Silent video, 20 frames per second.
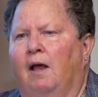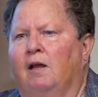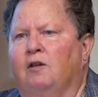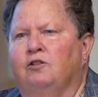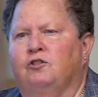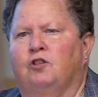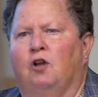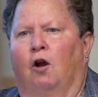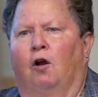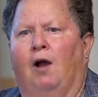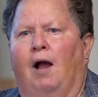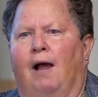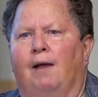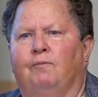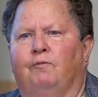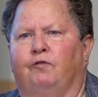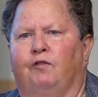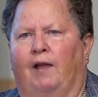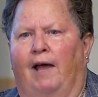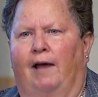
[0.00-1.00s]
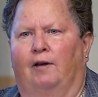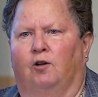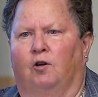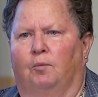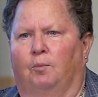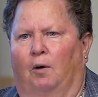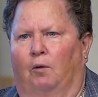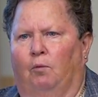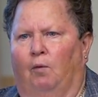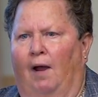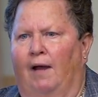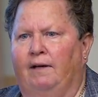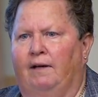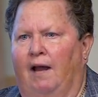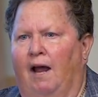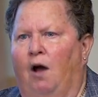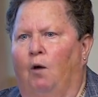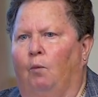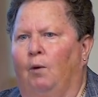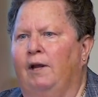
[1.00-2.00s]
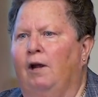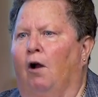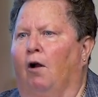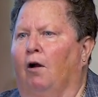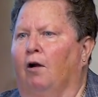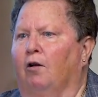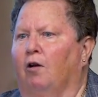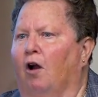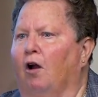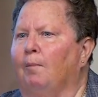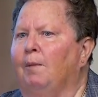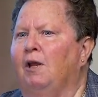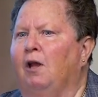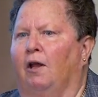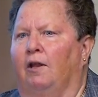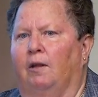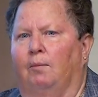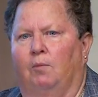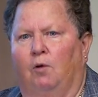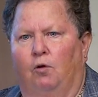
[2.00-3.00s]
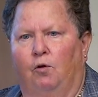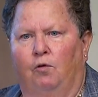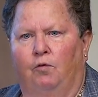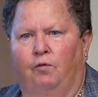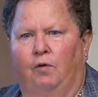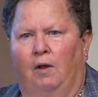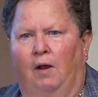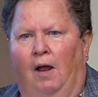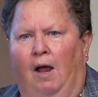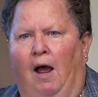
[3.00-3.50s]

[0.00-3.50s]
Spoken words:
"Sir, I'm flattered, but right now we are an army on the move.